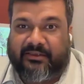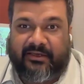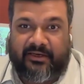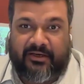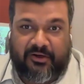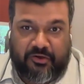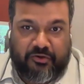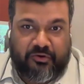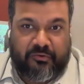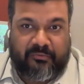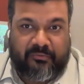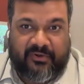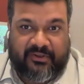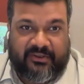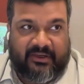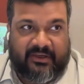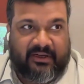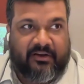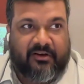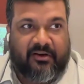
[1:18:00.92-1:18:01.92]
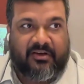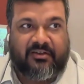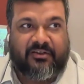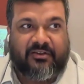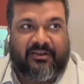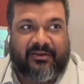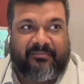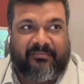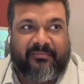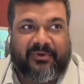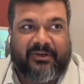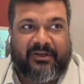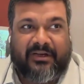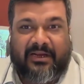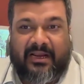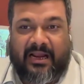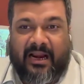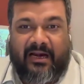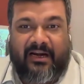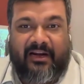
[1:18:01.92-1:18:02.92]
is a controversial concept,
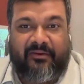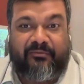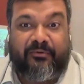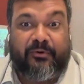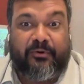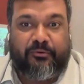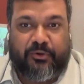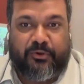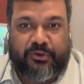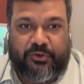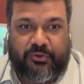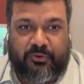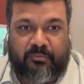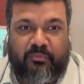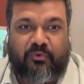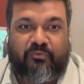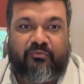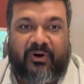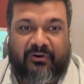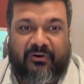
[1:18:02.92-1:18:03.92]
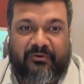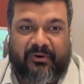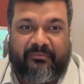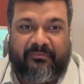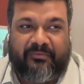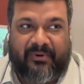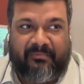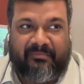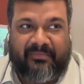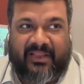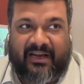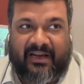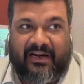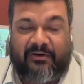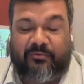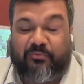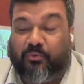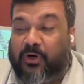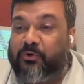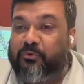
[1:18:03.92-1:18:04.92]
and if we wish to move away from
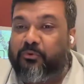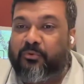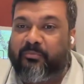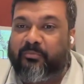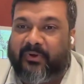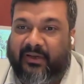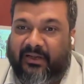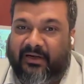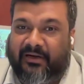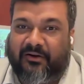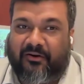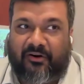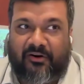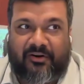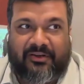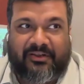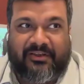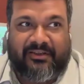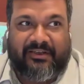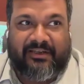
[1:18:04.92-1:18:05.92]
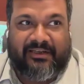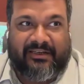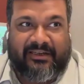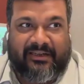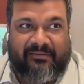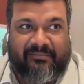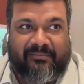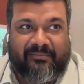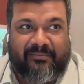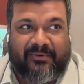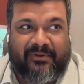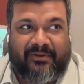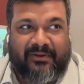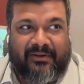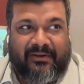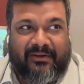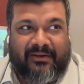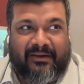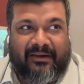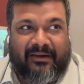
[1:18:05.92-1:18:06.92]
that, what would be an alternative
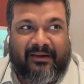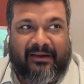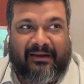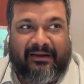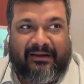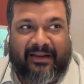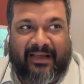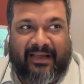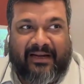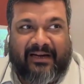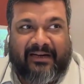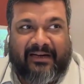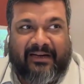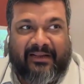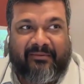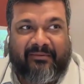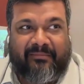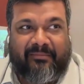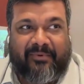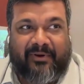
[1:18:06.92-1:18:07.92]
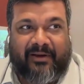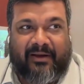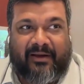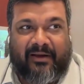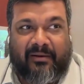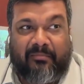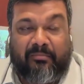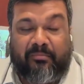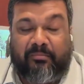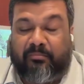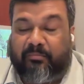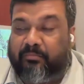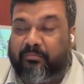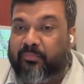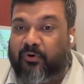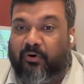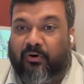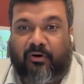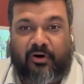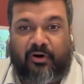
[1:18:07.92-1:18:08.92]
narrative
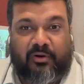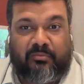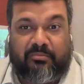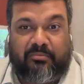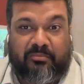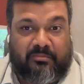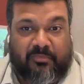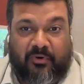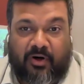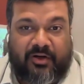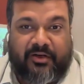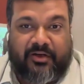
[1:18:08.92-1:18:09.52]
or